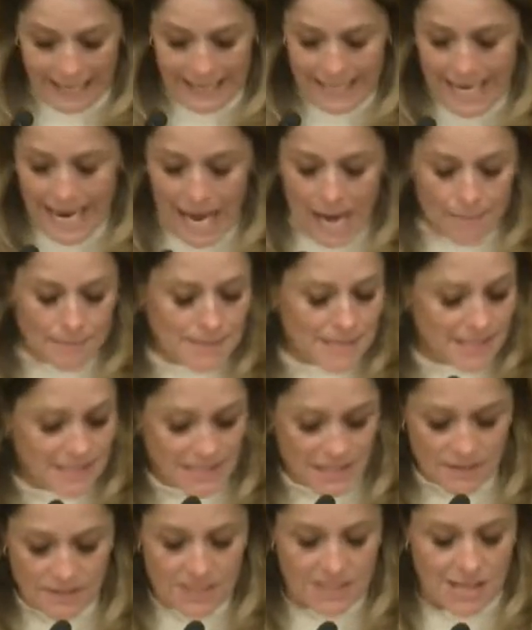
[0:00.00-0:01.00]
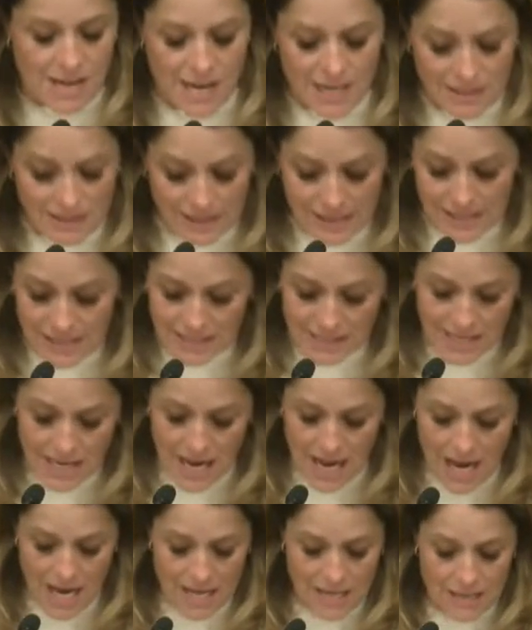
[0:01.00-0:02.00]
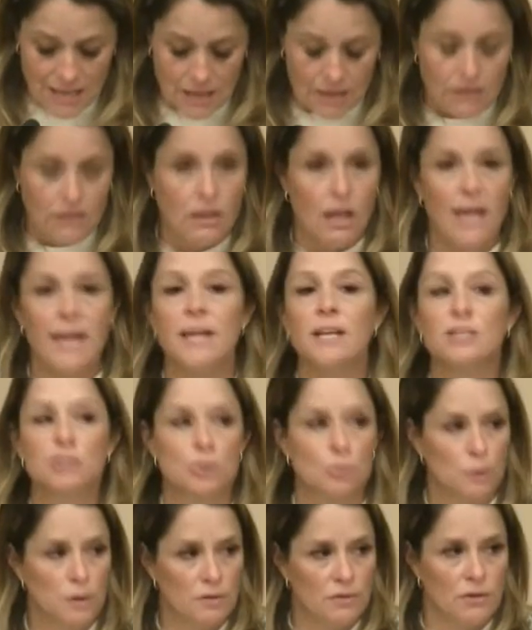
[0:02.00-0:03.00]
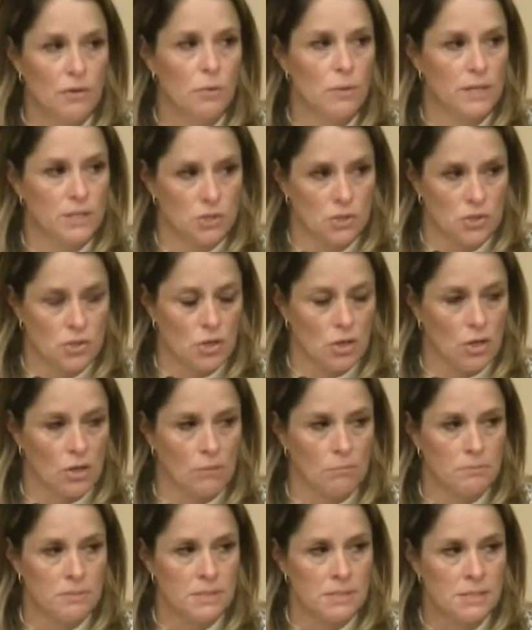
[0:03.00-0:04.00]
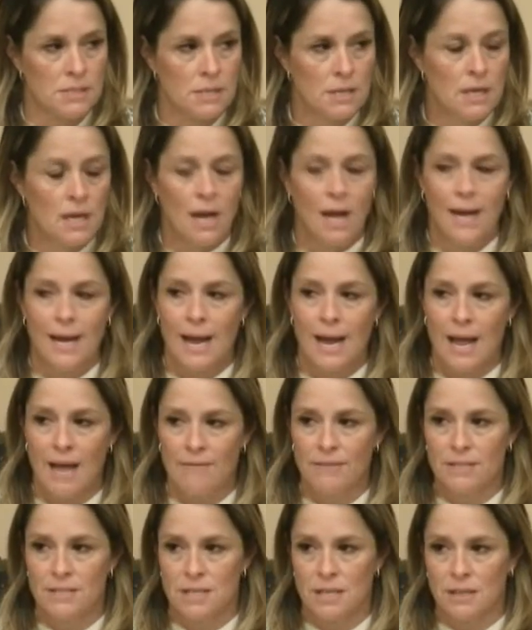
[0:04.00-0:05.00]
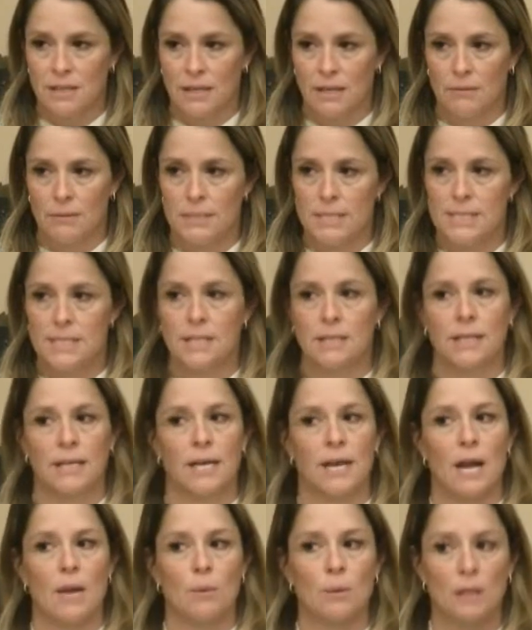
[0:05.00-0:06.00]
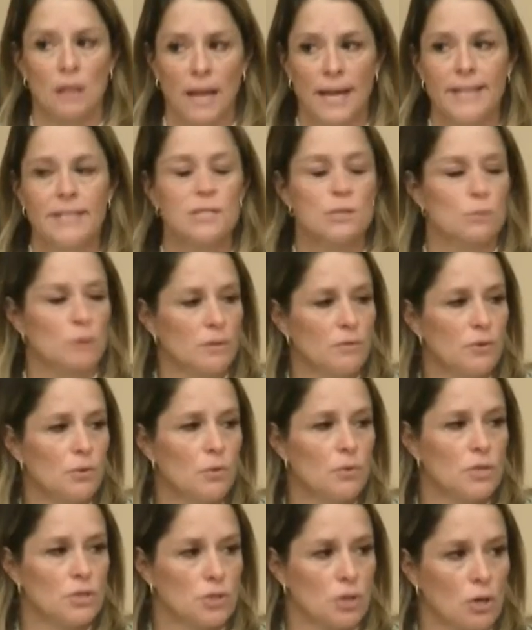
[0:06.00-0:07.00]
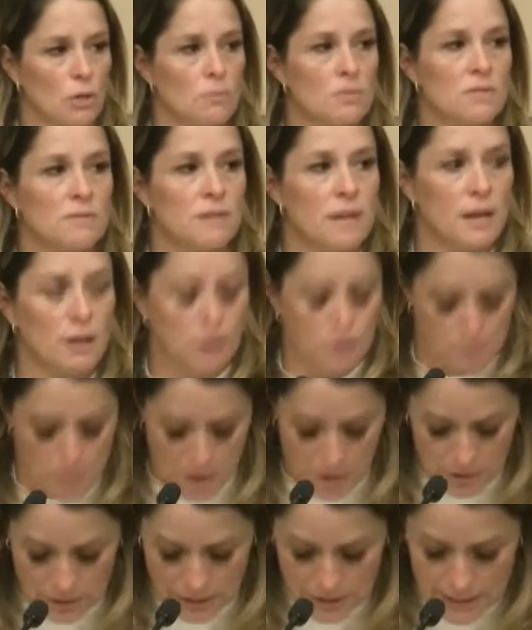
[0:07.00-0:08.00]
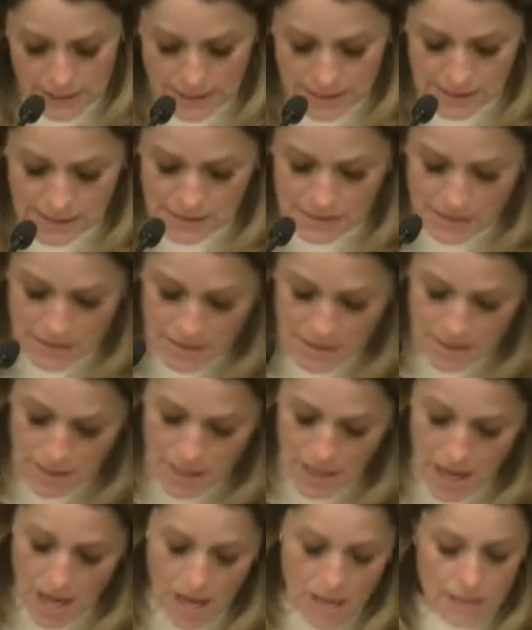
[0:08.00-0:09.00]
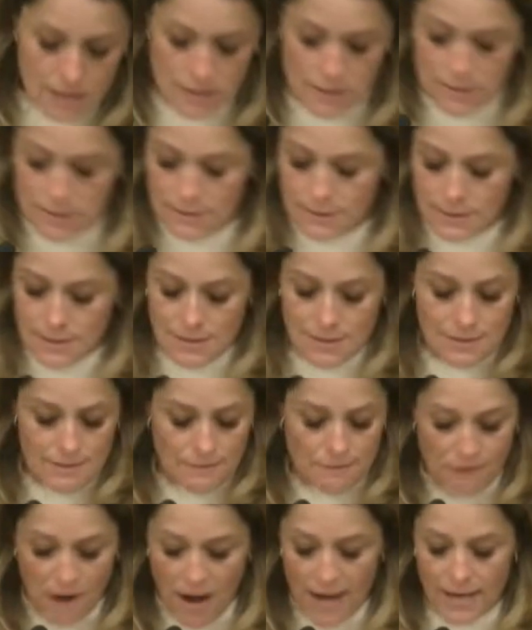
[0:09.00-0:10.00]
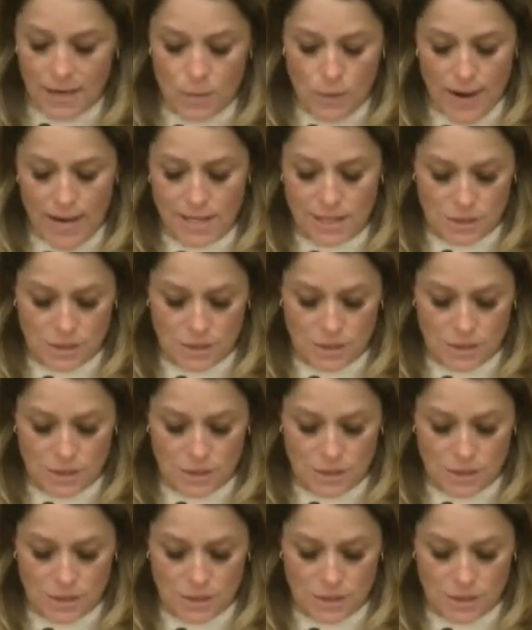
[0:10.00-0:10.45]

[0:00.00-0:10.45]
the absence of a signed lease, I'd like to review its terms. I haven't done that recently, and I would like to review the terms of the Health Barn lease, find ways